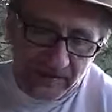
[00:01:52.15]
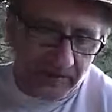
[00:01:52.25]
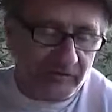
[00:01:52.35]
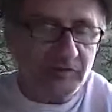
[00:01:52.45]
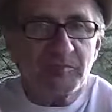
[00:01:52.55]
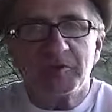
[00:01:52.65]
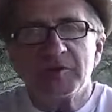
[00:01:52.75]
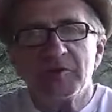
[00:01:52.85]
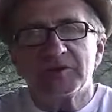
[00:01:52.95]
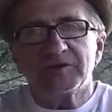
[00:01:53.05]
you know, you pretty
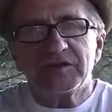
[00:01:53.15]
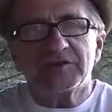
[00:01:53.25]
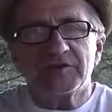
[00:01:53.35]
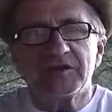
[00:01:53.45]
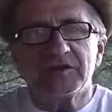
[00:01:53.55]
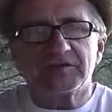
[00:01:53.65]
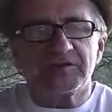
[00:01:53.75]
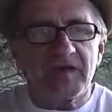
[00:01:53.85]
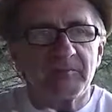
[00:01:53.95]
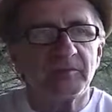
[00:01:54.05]
much get to the
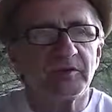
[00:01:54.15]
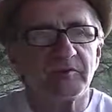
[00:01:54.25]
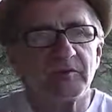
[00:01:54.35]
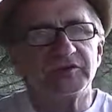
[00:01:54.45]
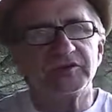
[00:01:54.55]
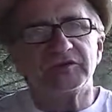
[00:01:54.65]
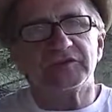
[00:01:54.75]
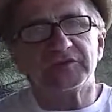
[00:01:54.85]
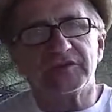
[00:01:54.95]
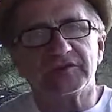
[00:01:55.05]
example of what Jesus
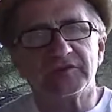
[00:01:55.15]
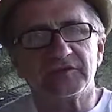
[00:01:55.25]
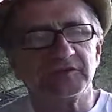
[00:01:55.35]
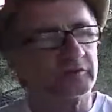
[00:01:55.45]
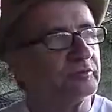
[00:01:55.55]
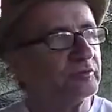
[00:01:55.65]
said to do.